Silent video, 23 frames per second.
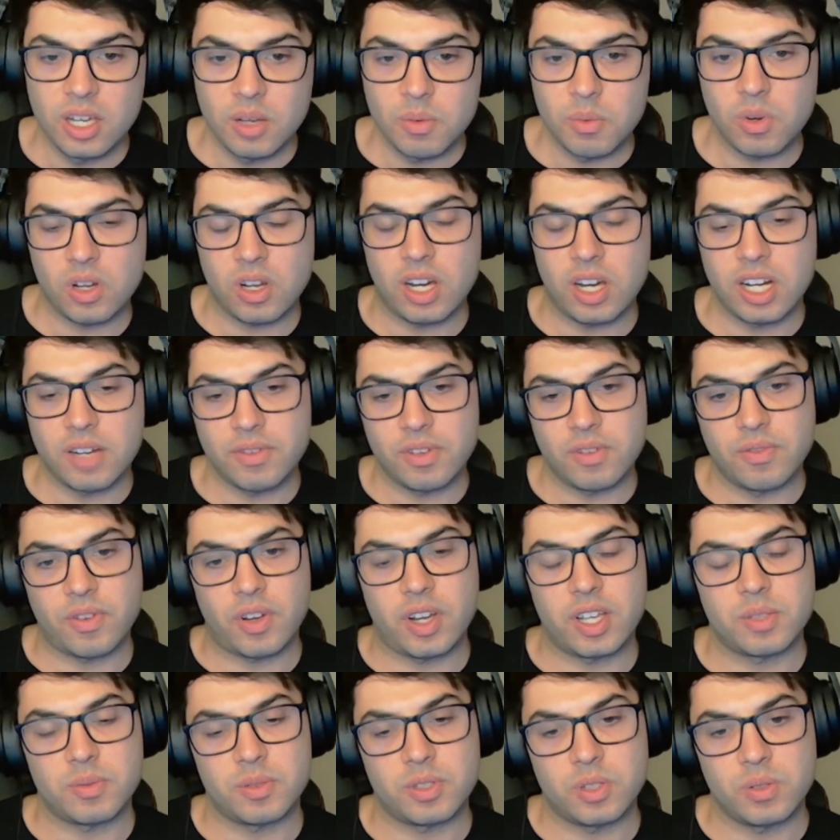What kind of
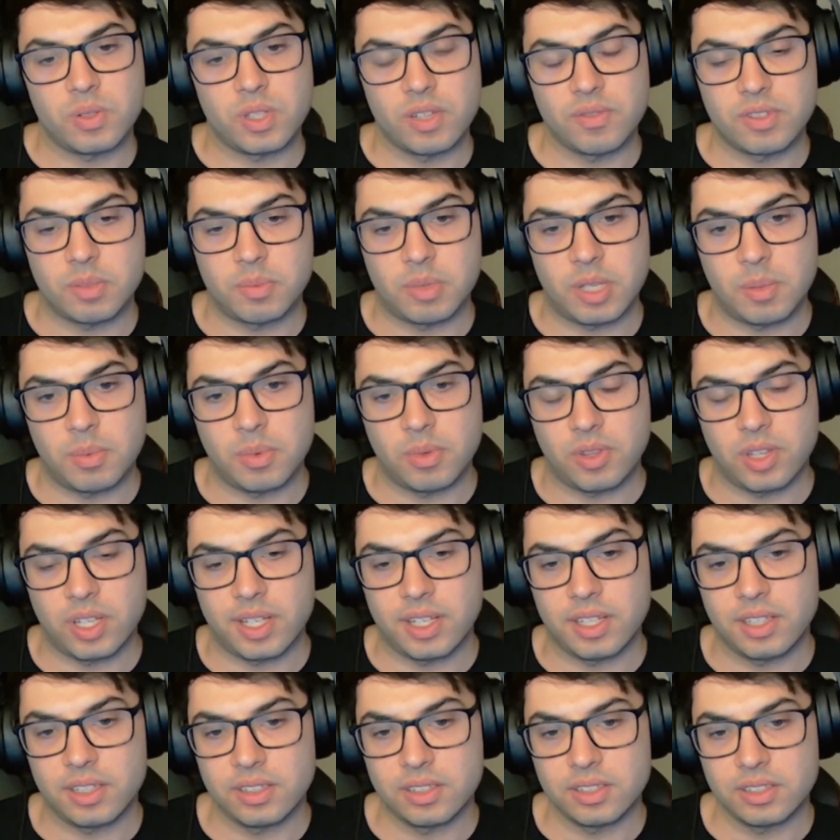advice would you give to people
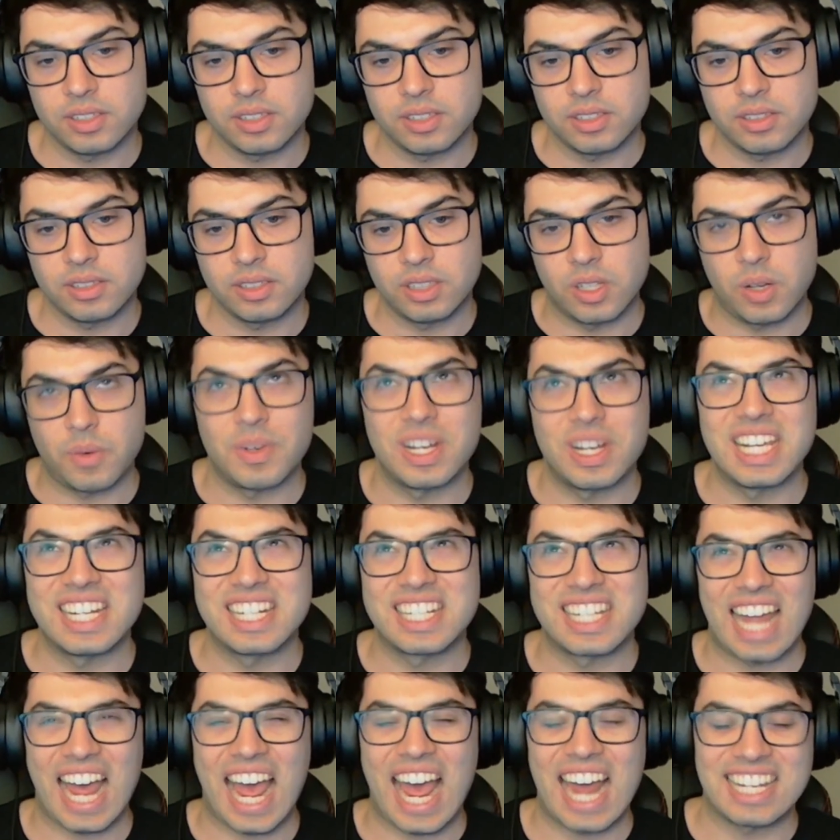that need
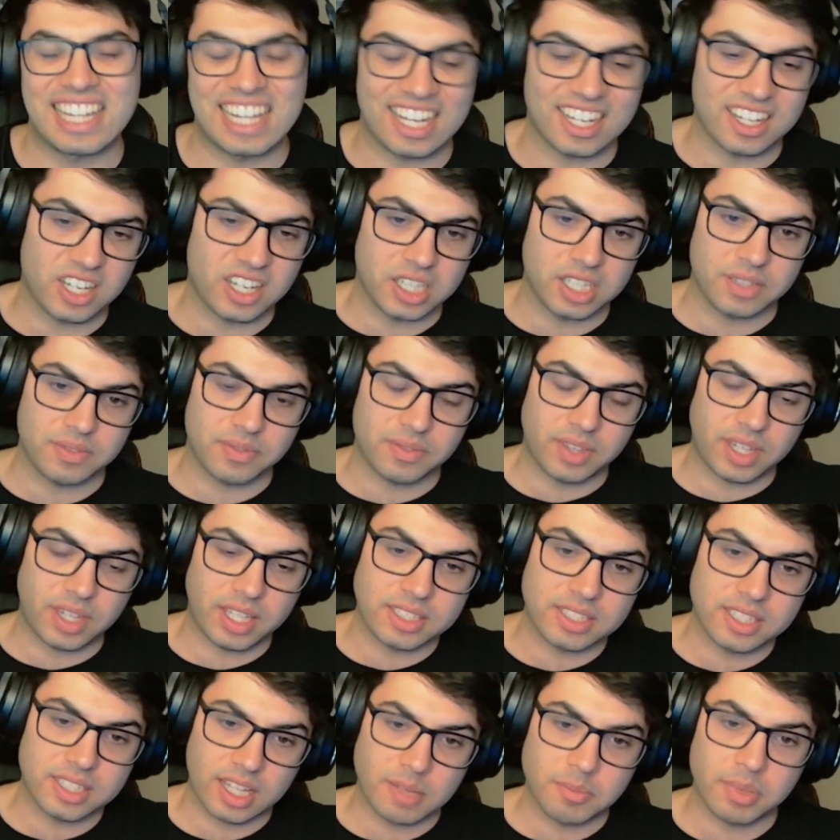to add that kind of thing
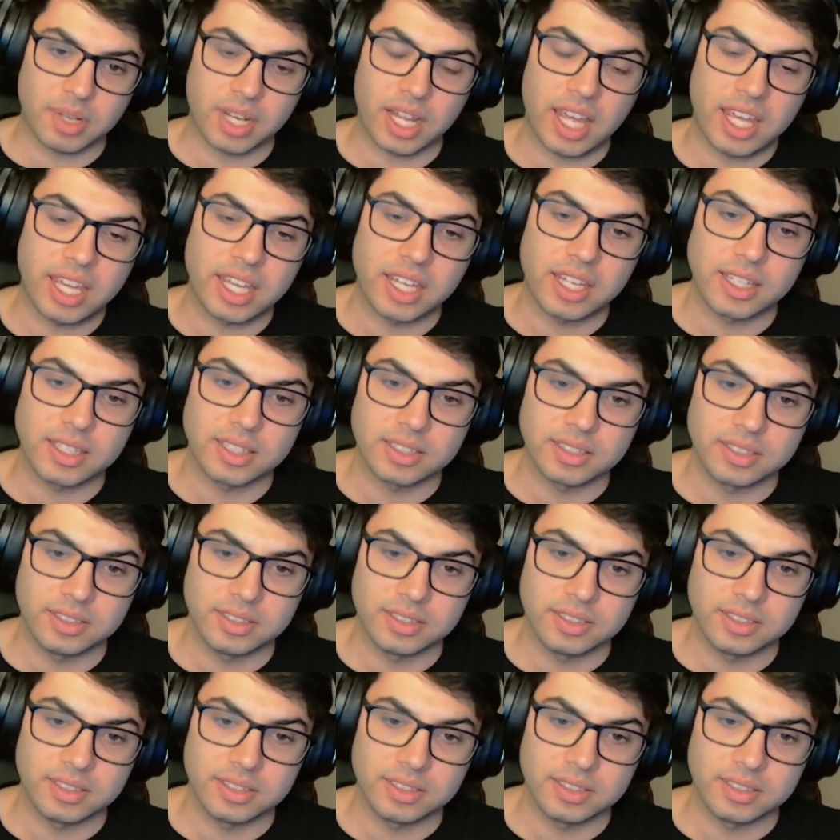to their play?